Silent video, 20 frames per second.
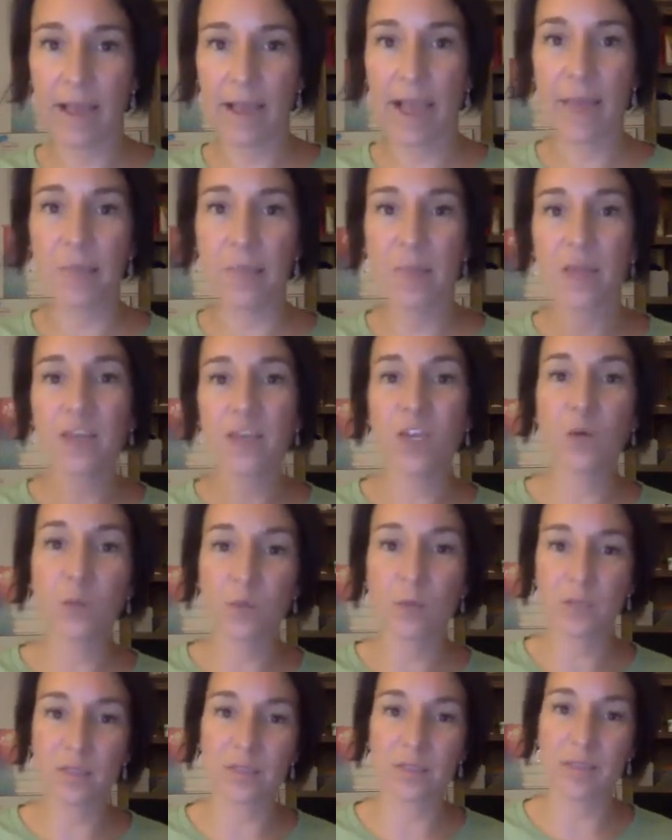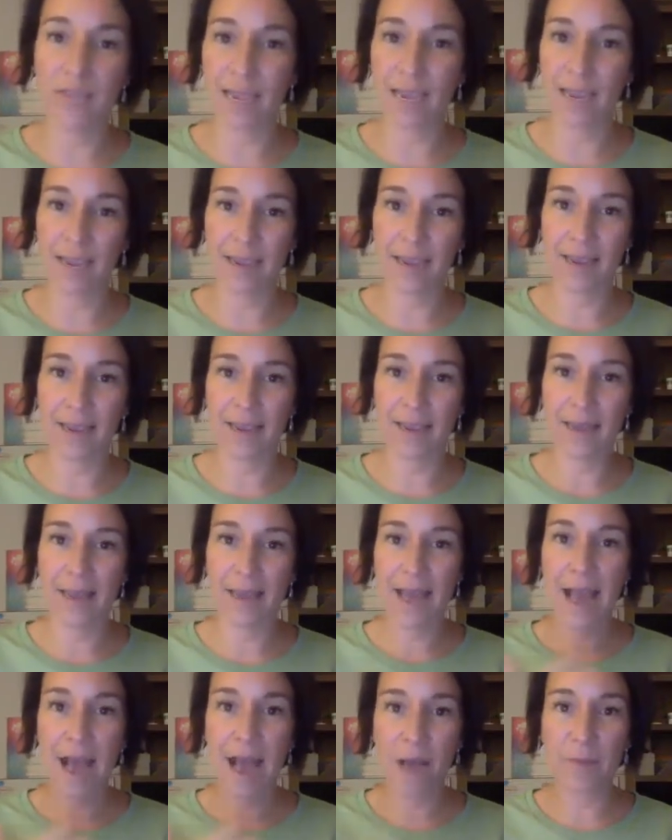And then you will see
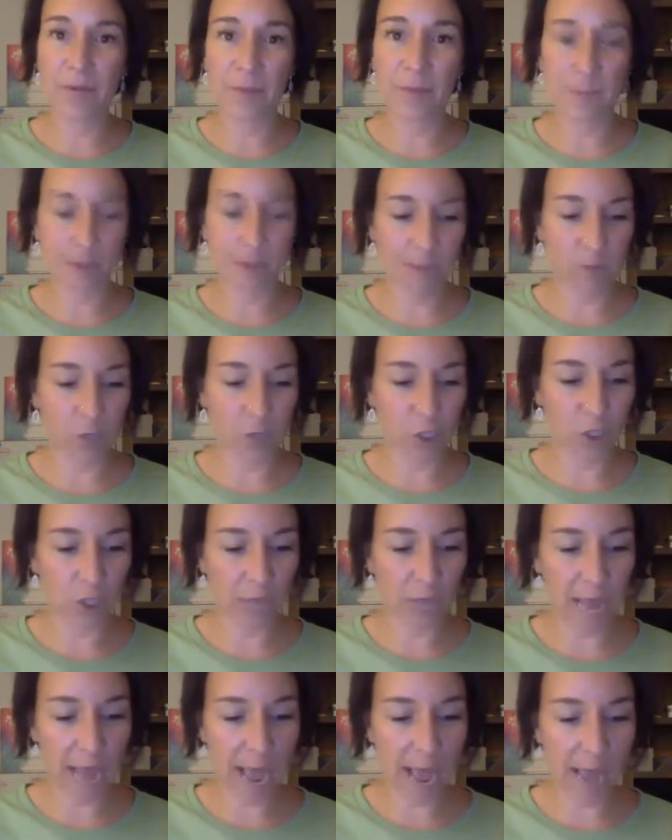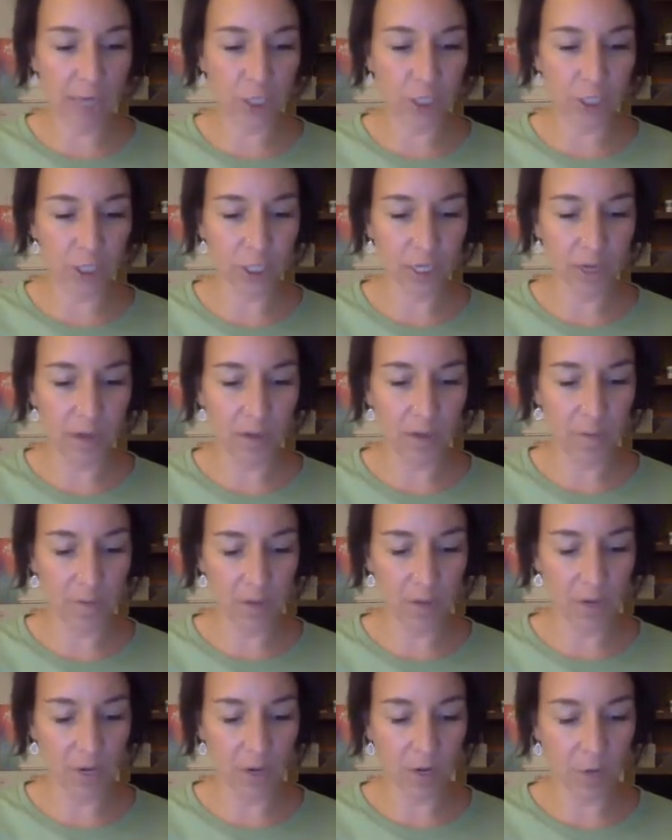how many people you should actually
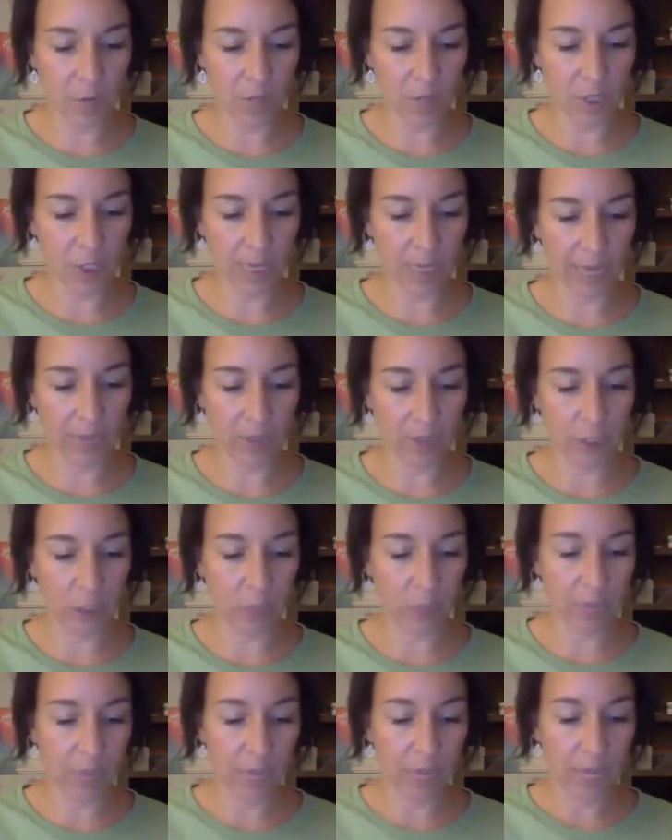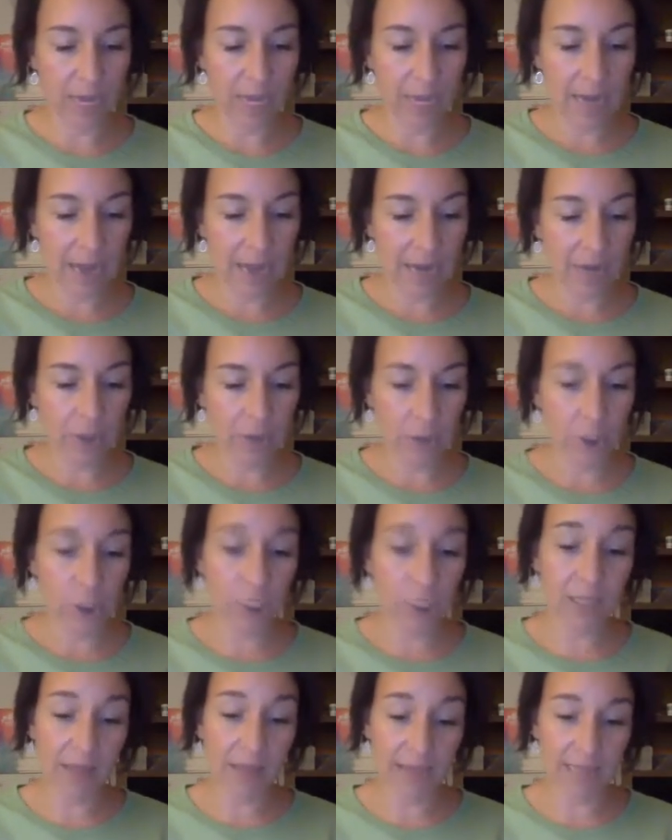be reaching out to. Now,
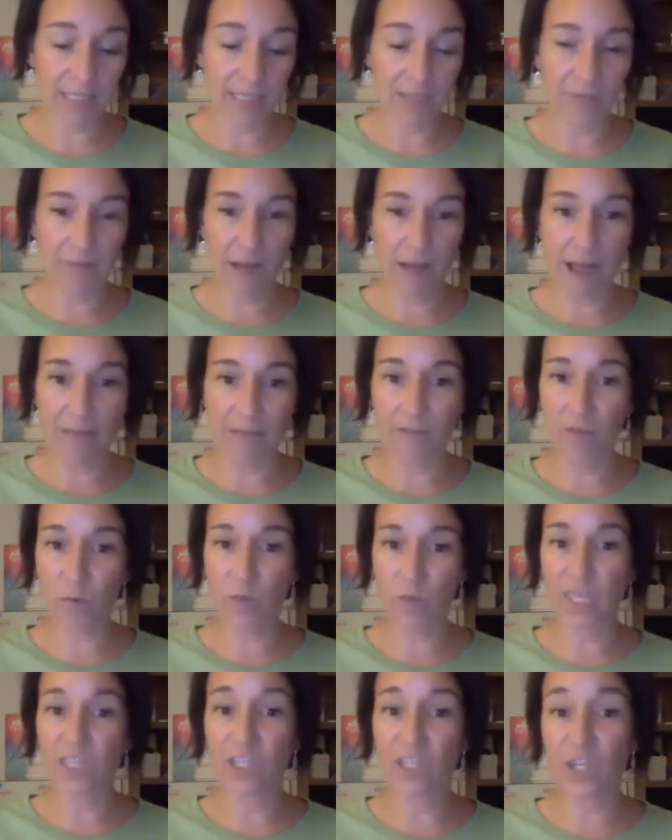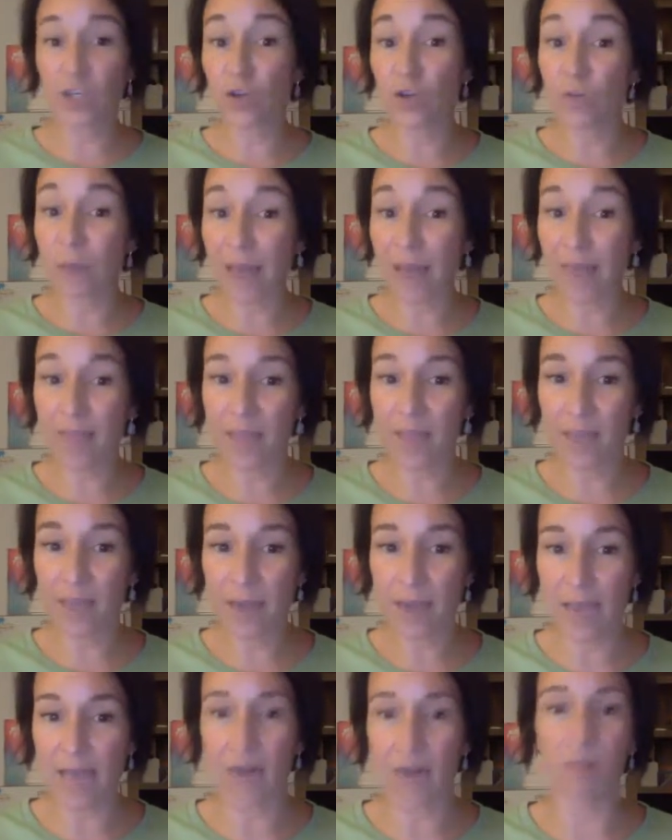she likes the 5-3-2 method,
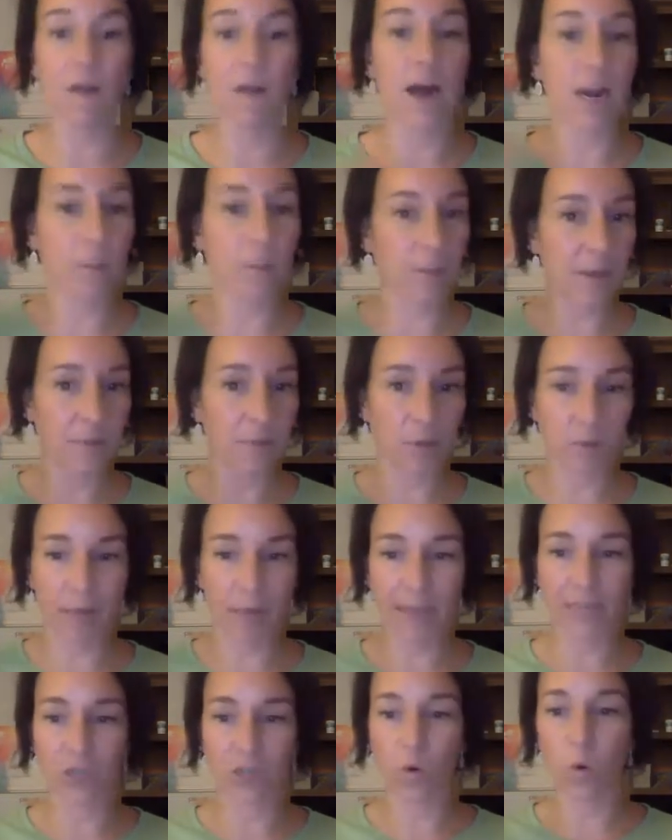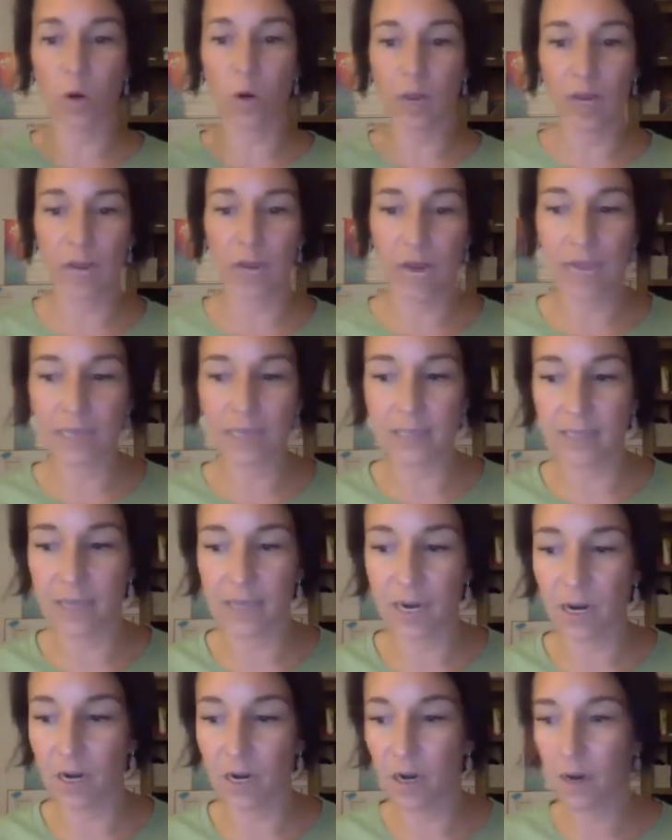and a lot of people like to organize
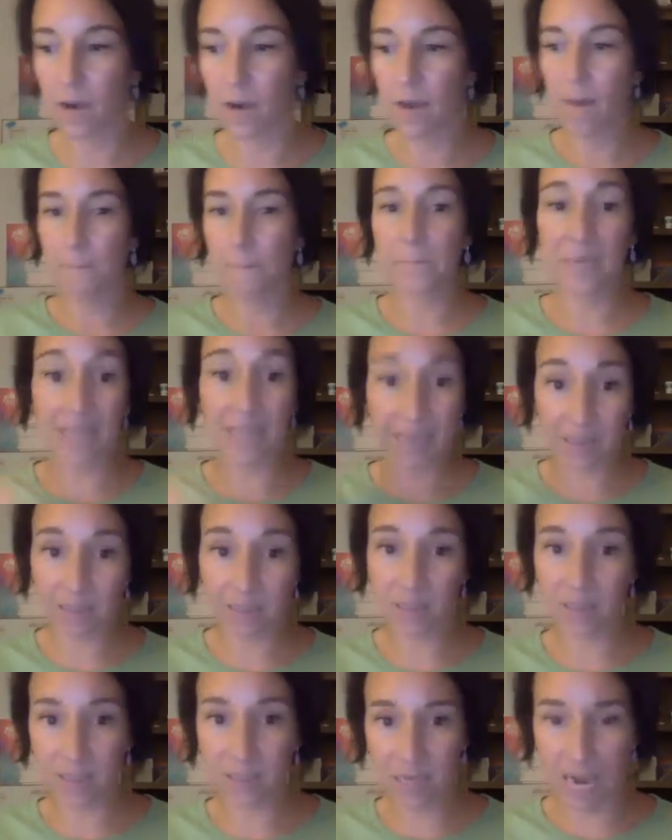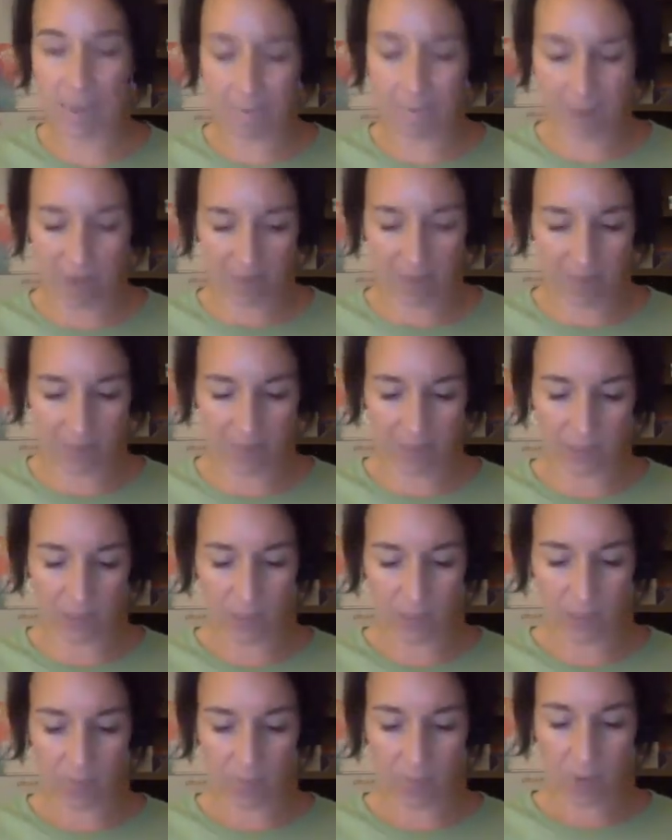their Plexus time by this.